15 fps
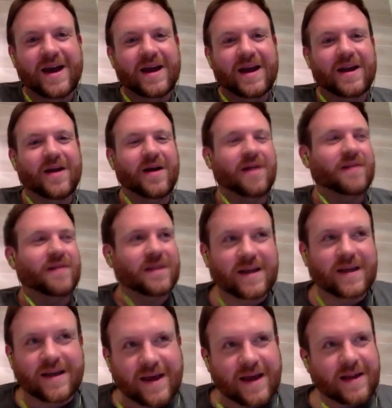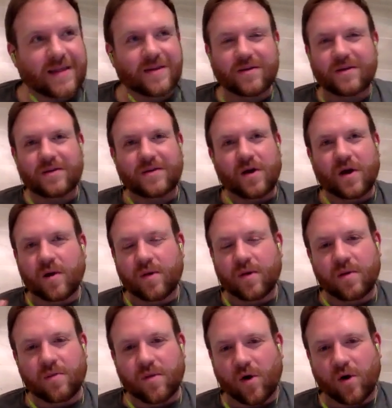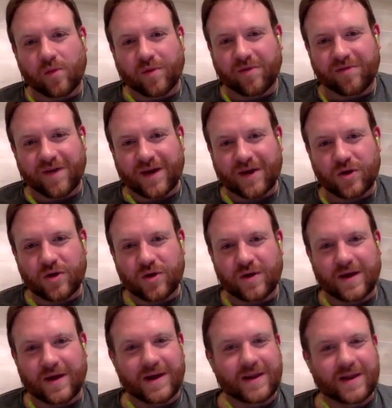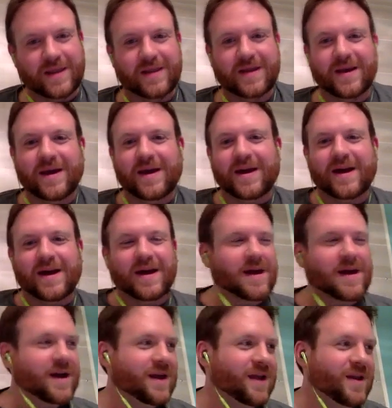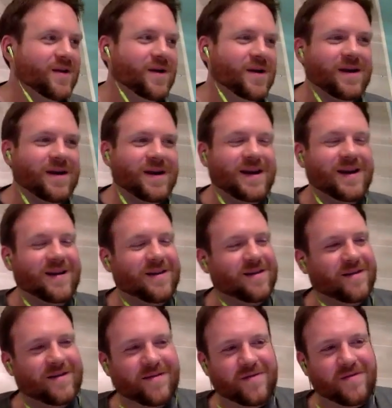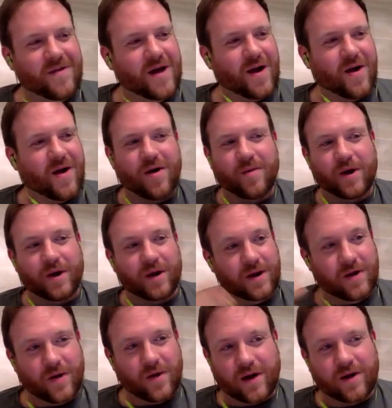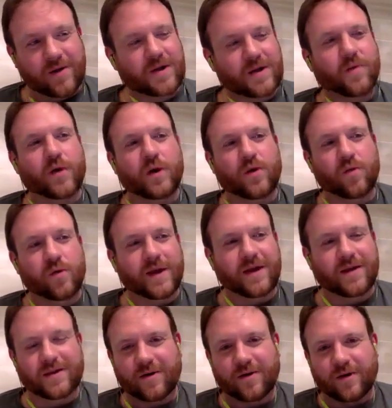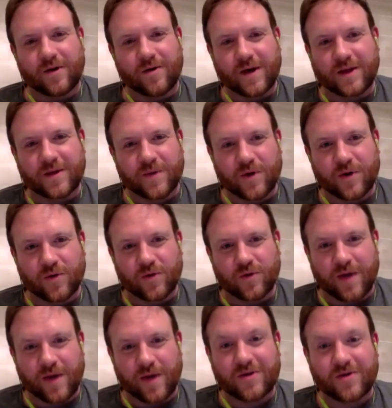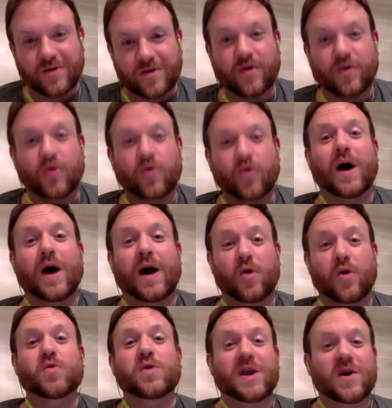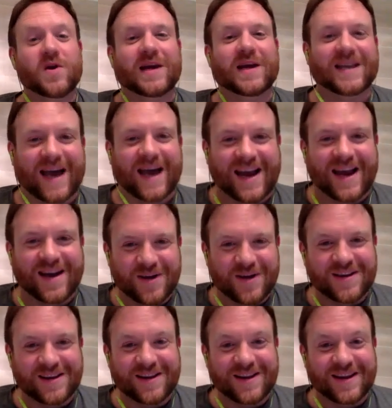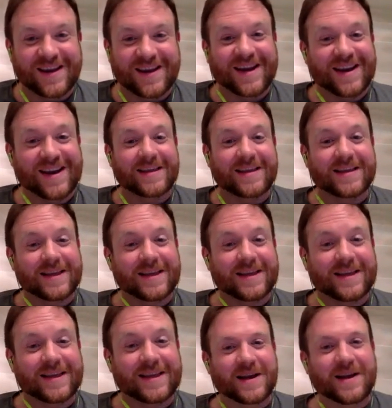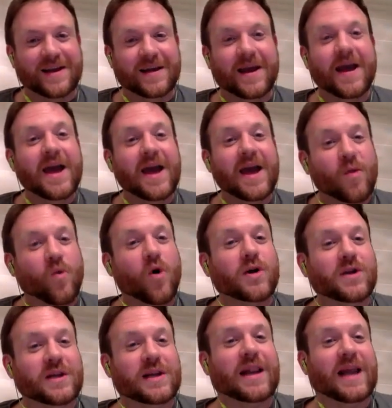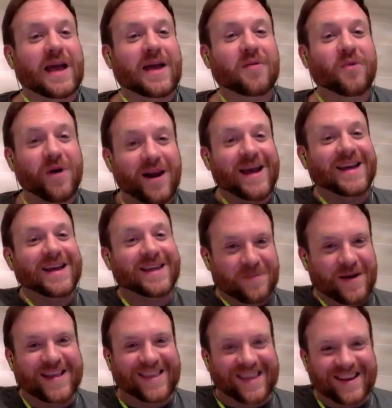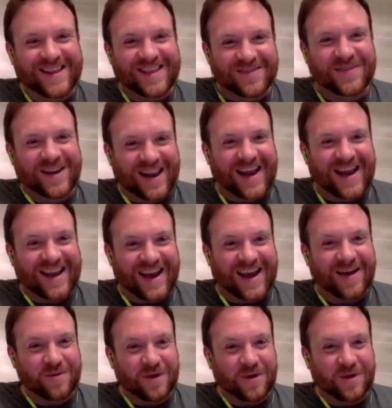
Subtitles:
Now, having said that, it's not about moral perfection. And I heard about someone who would be considered a great spiritual master who nearly died recently, and he said, "Let me tell you, it wasn't like what I expected it to be like. I